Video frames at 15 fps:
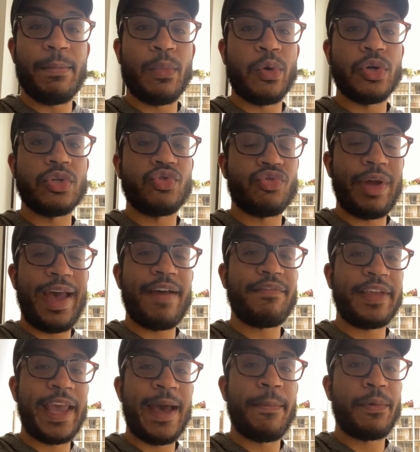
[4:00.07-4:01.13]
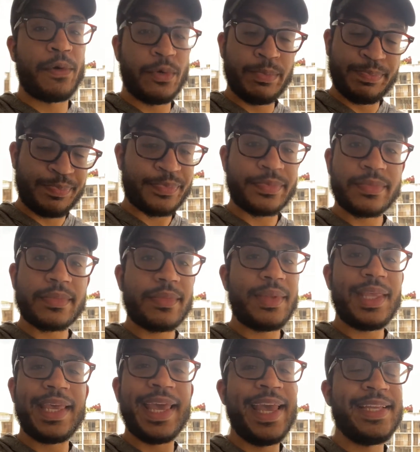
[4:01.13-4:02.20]
more draft capital,
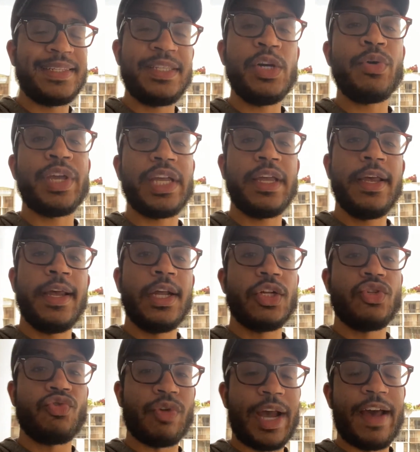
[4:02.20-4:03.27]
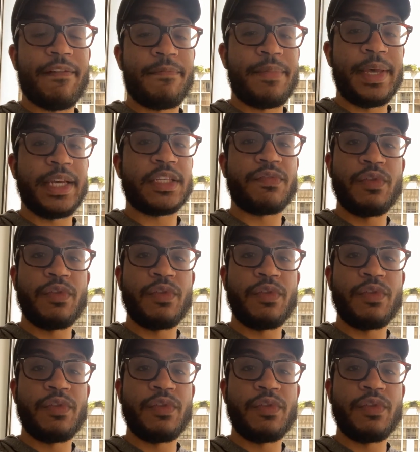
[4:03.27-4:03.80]
and still get draft picks,